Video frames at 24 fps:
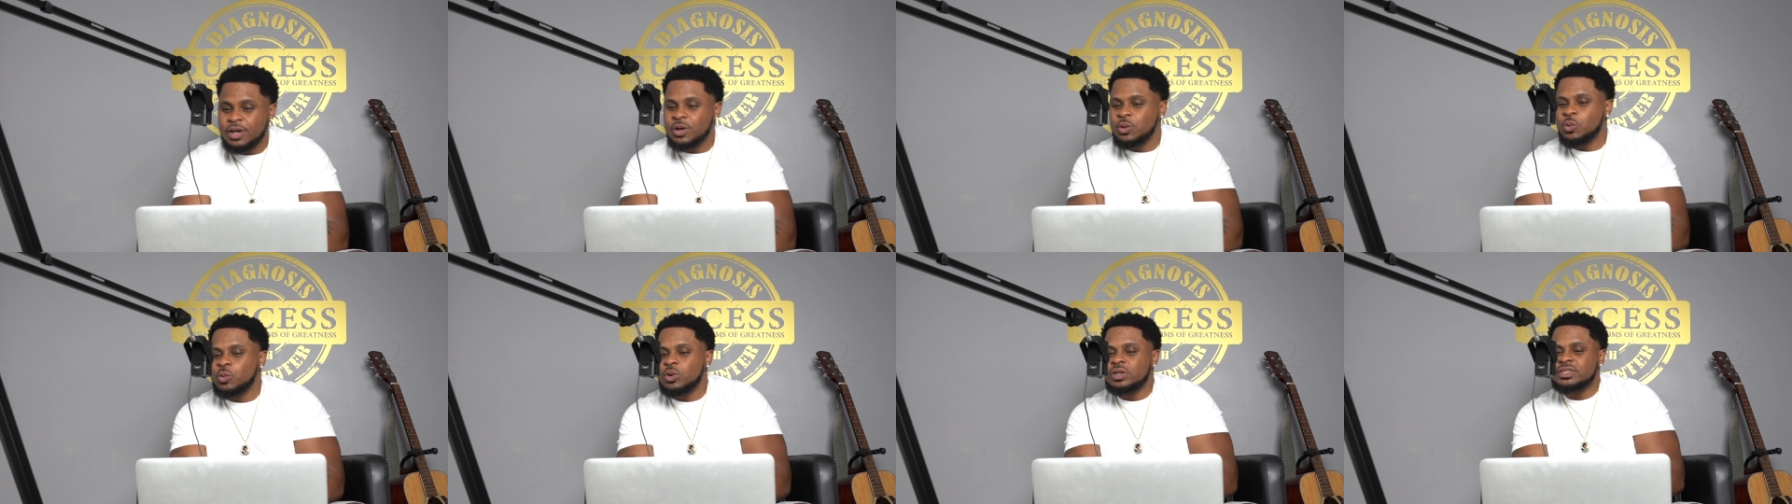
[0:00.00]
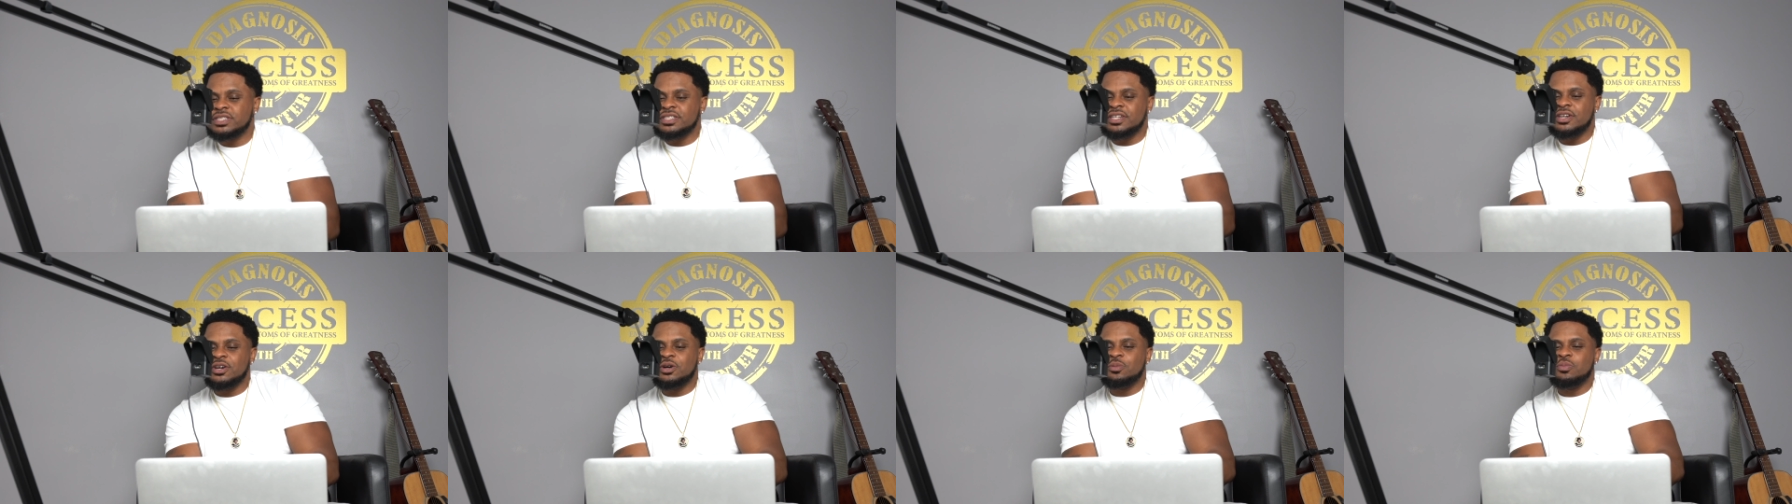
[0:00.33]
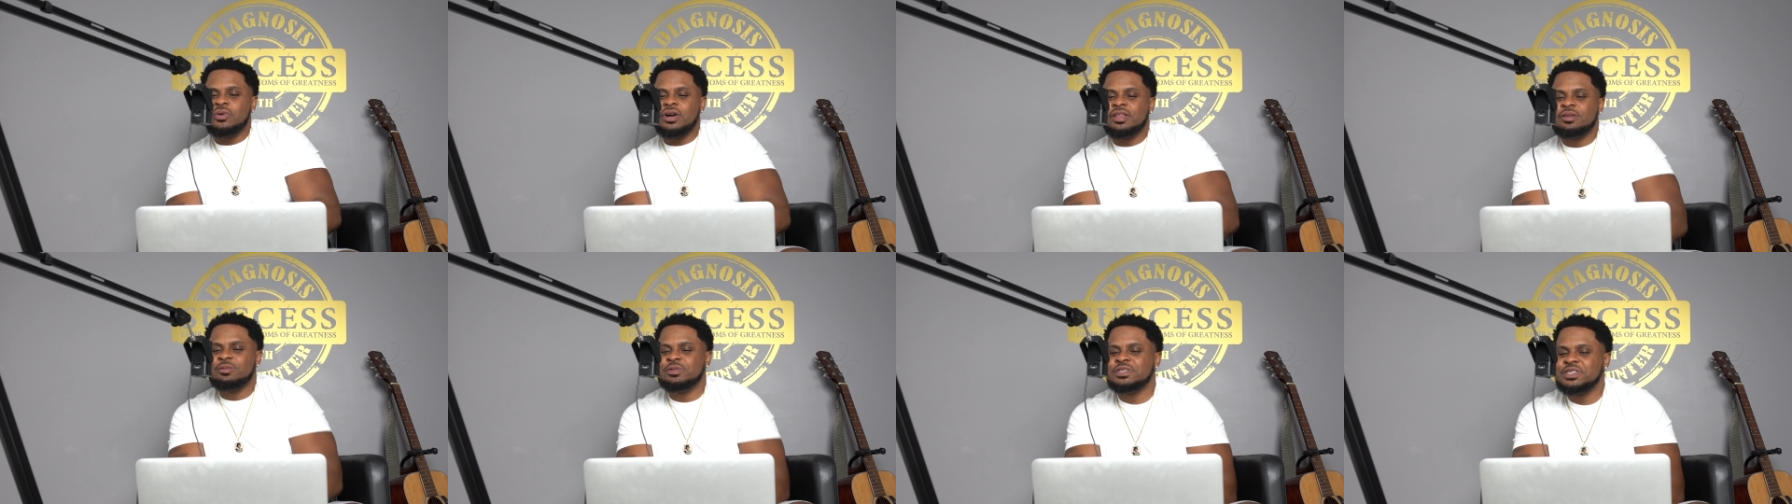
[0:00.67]
What's good,
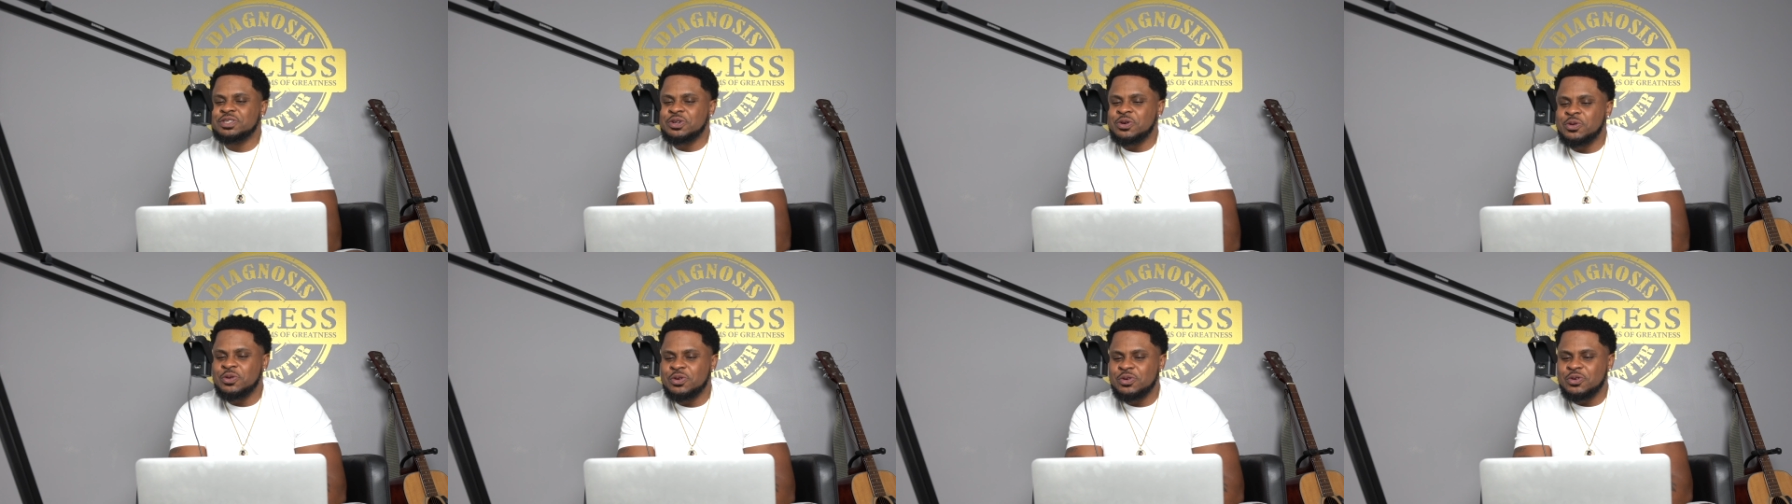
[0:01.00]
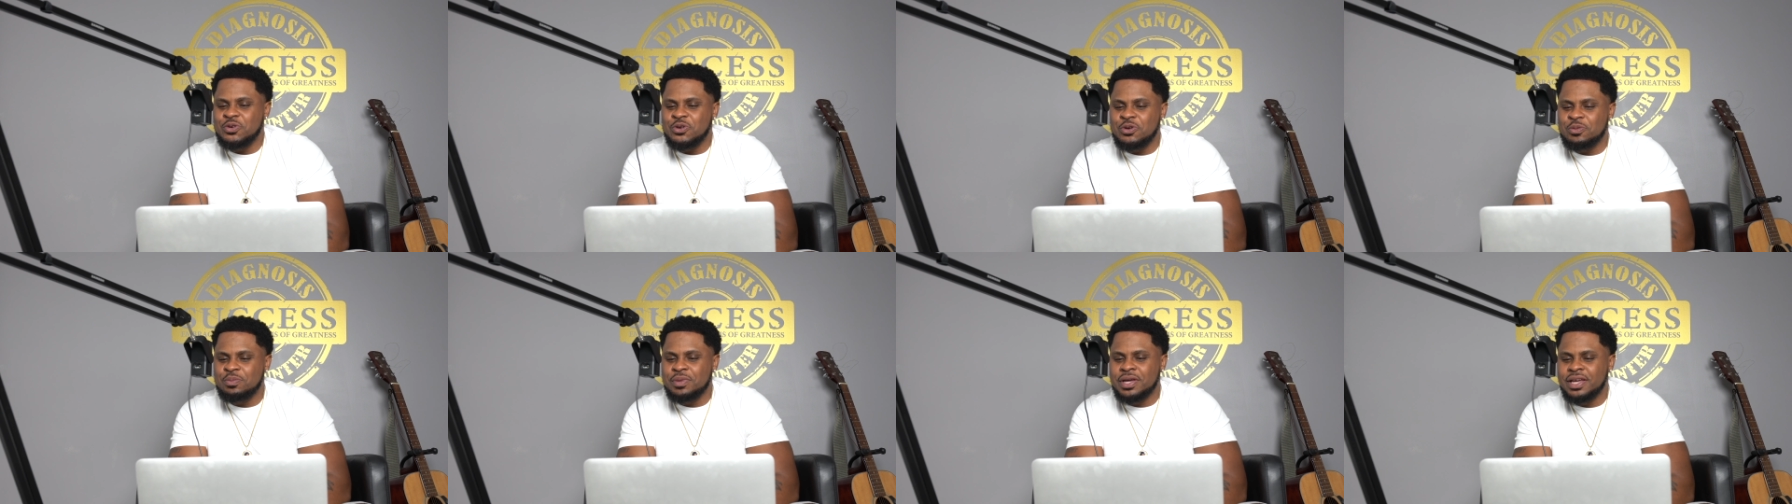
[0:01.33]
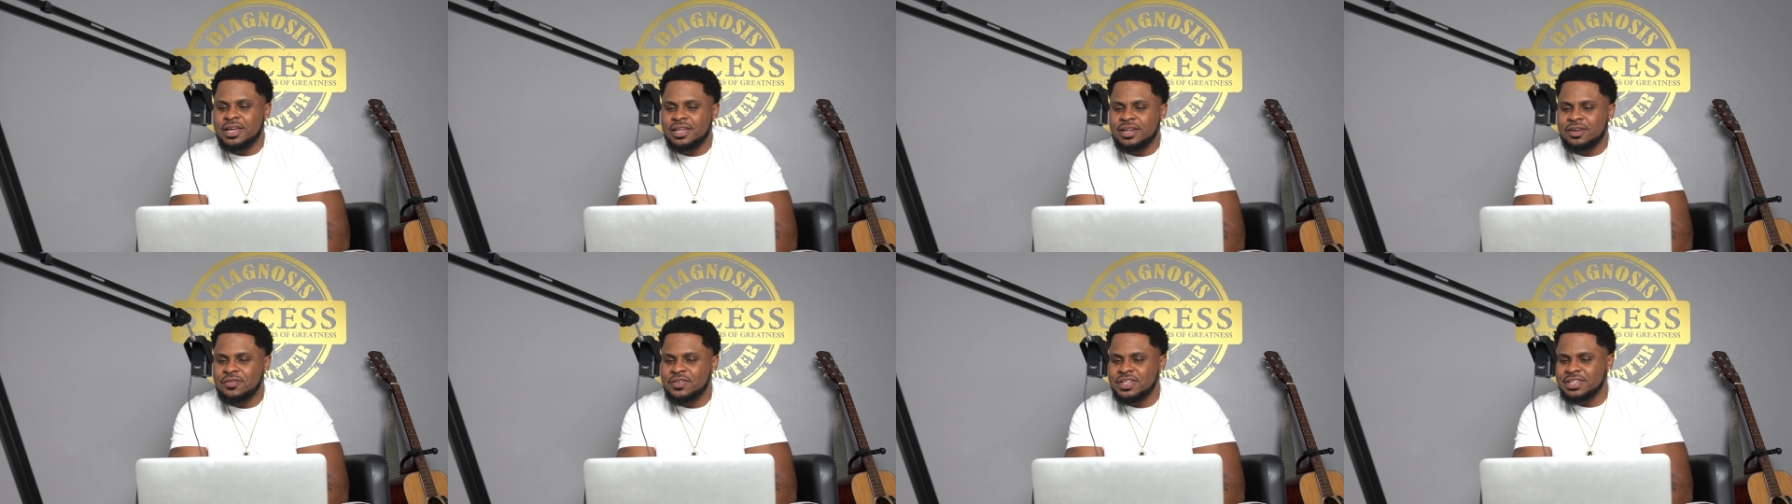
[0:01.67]
brother? What's going on,
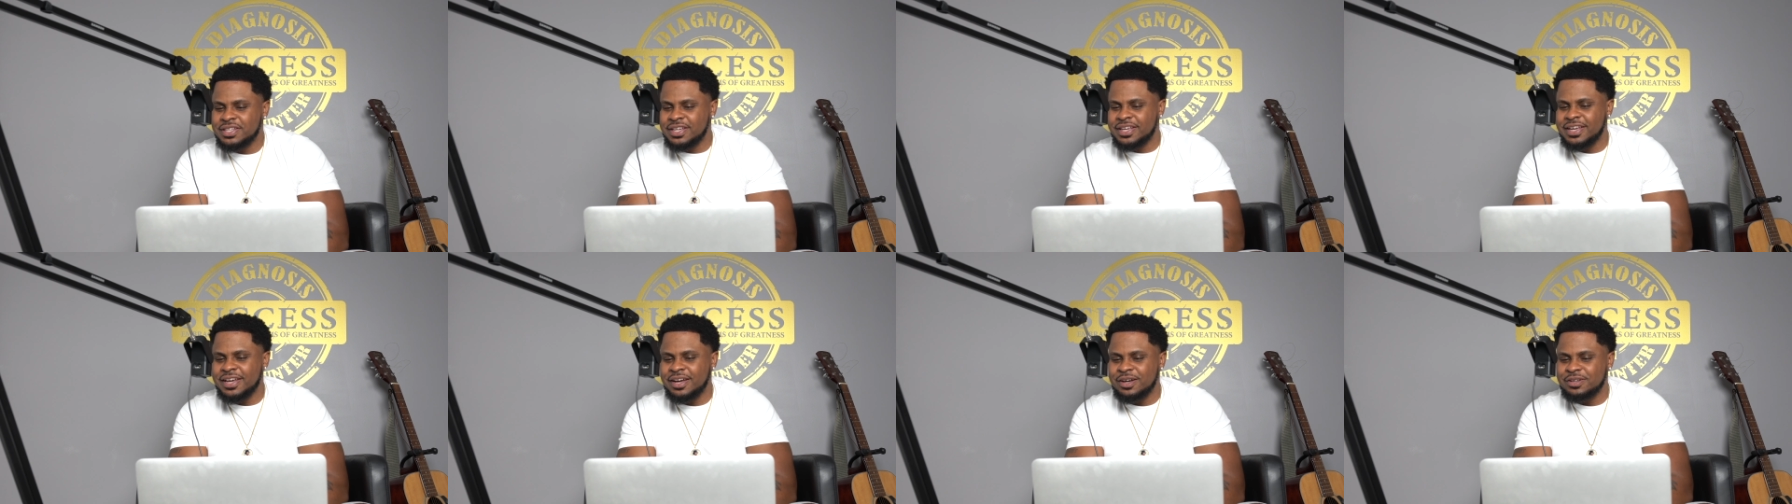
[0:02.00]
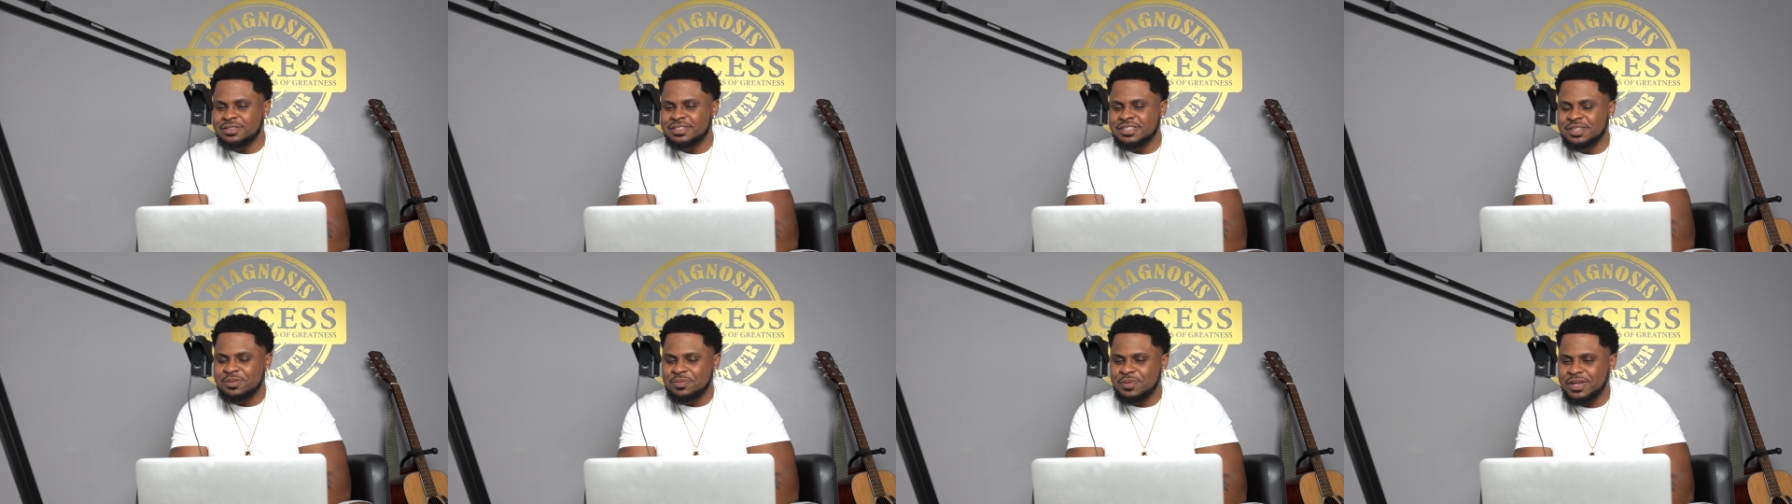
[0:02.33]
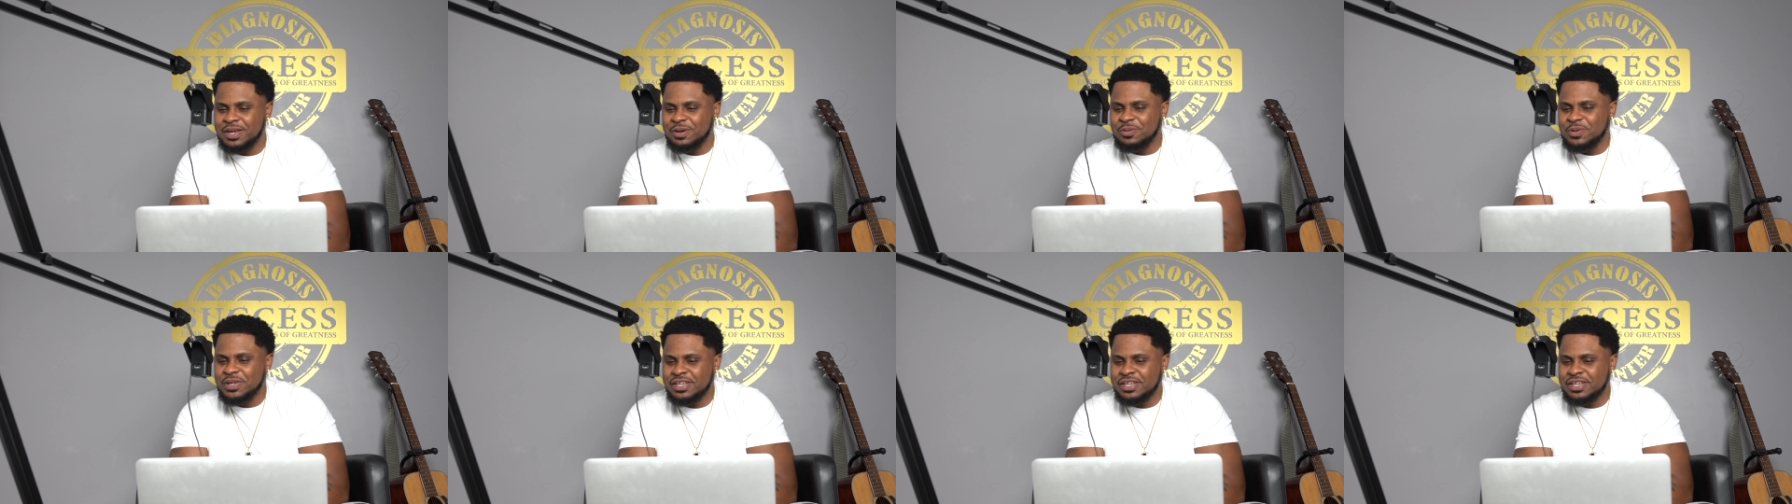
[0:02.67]
man? Everything healthy, man.